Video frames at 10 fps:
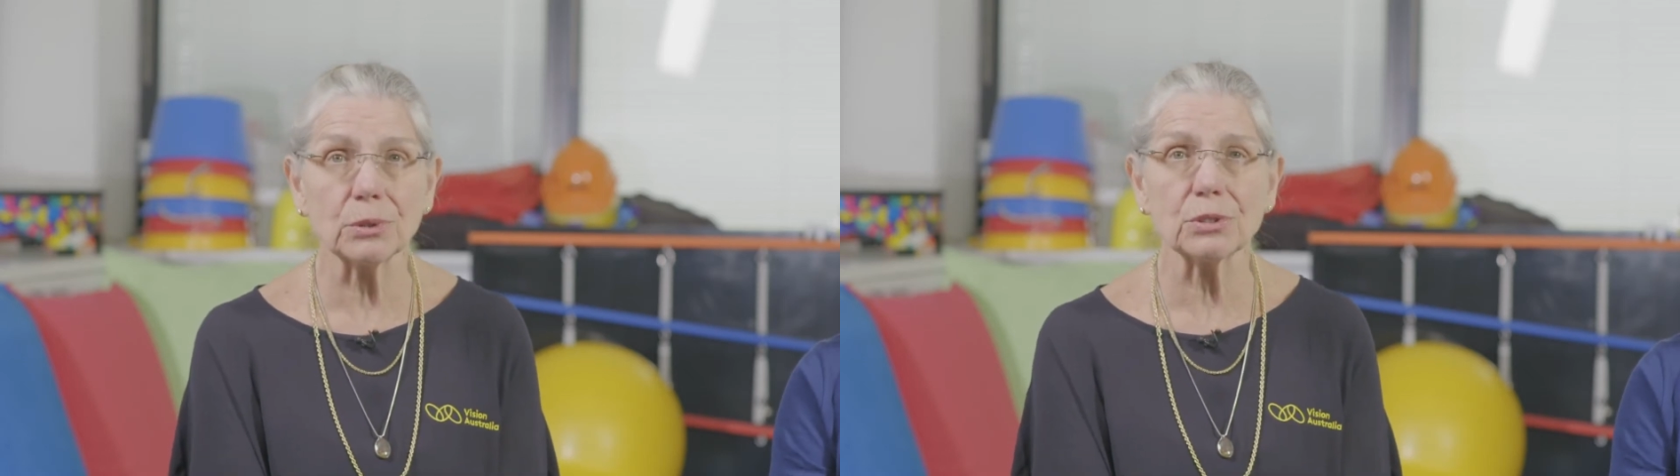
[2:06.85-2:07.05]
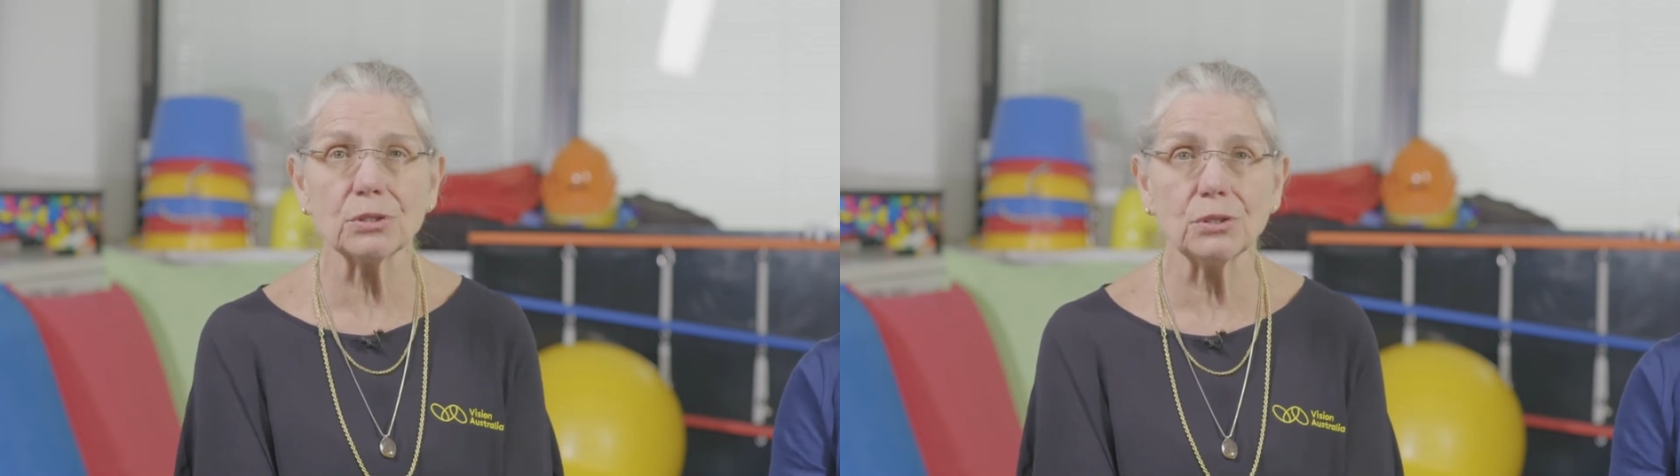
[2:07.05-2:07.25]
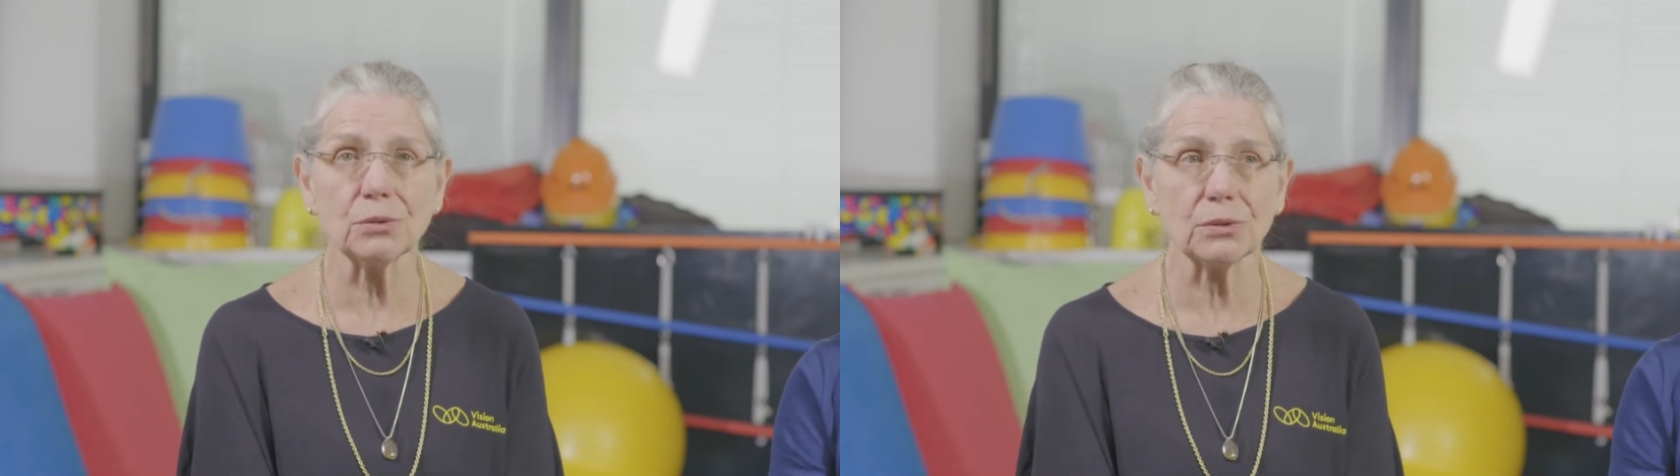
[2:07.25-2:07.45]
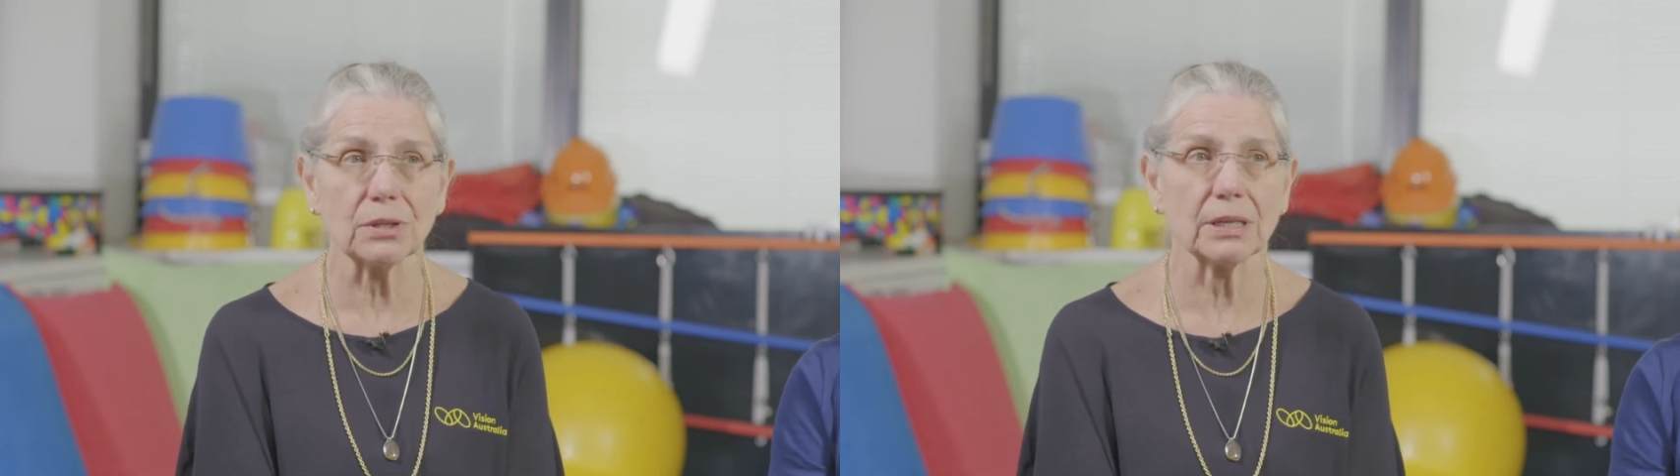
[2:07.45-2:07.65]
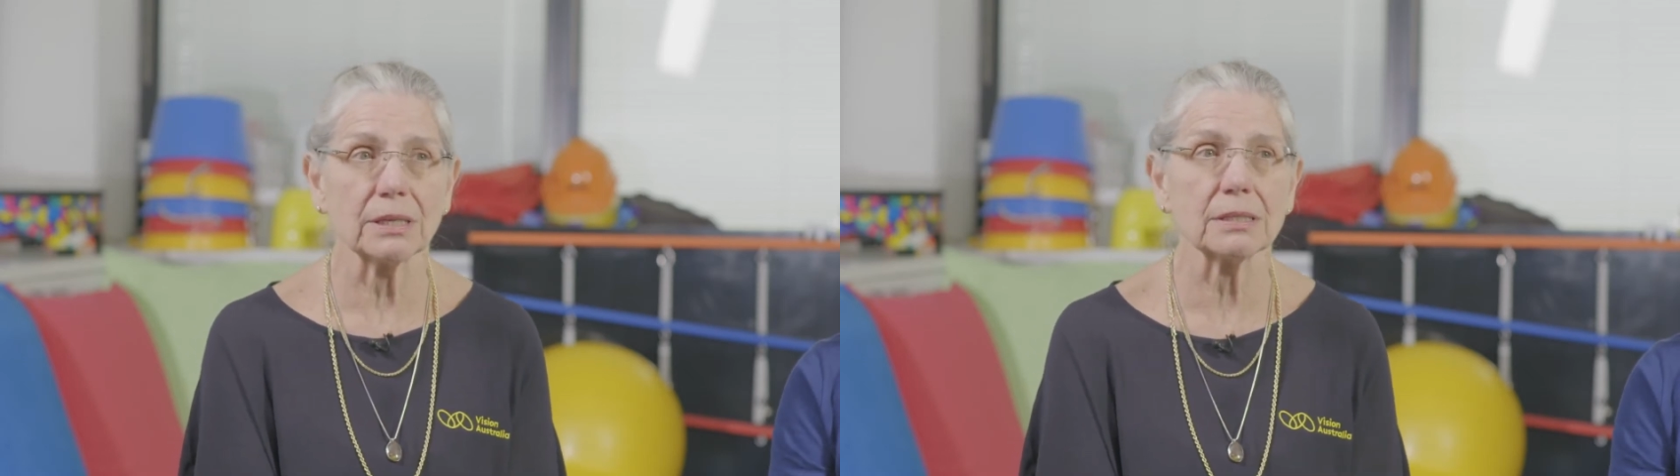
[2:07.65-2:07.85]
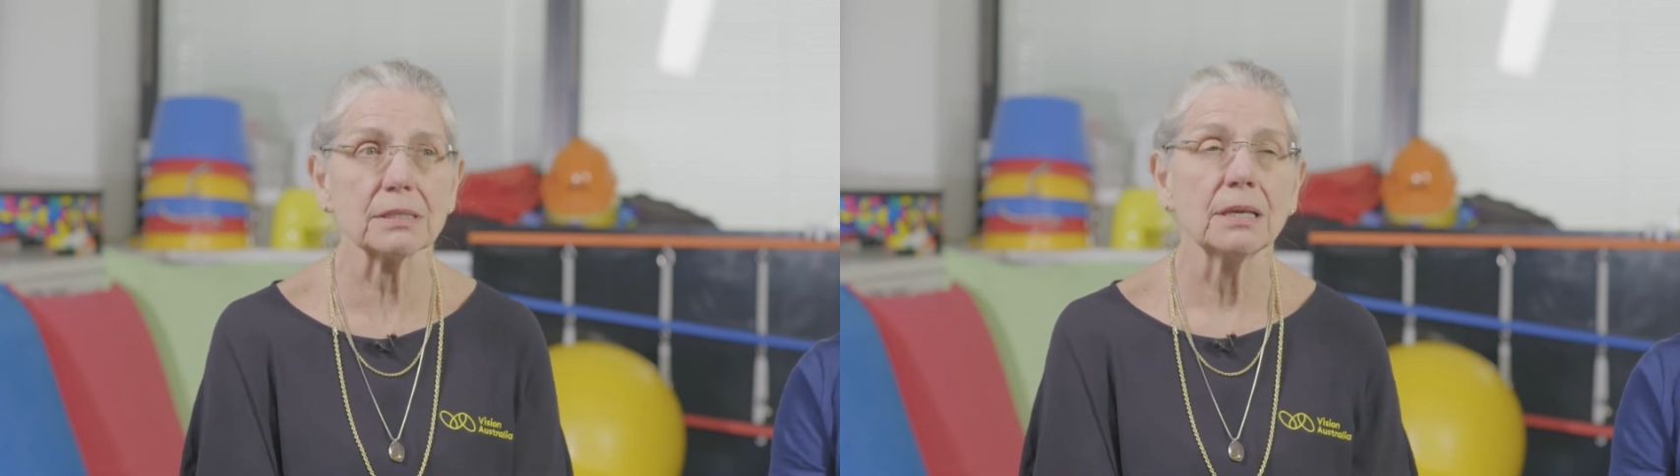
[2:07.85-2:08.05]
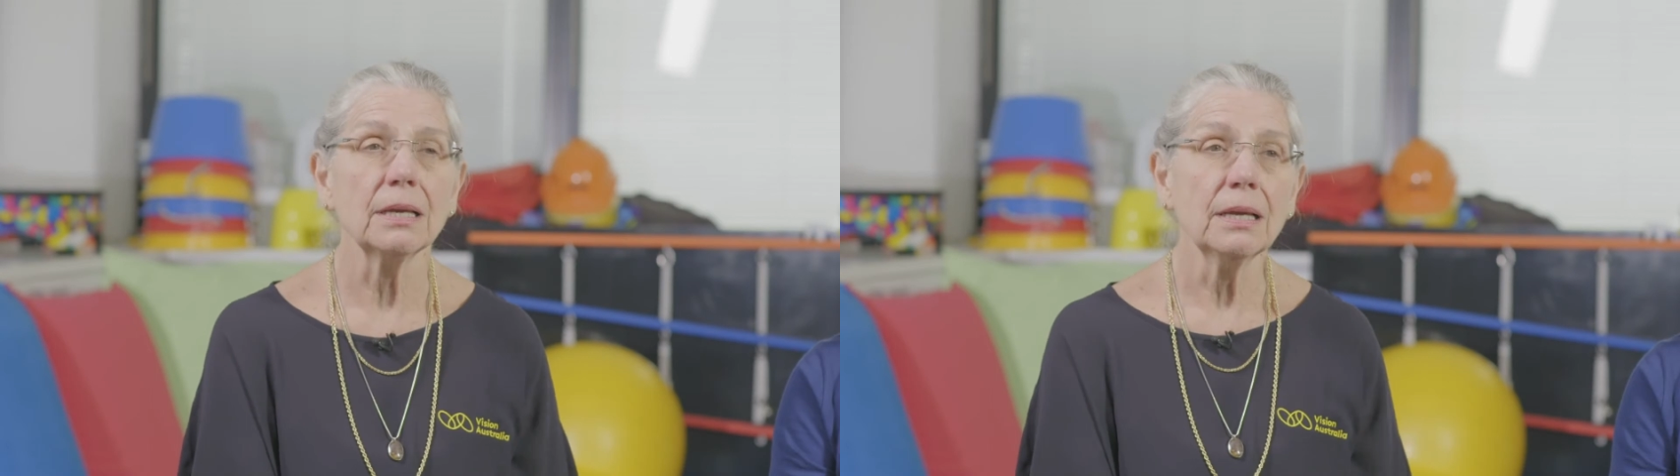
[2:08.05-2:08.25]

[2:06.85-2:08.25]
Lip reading: to do things.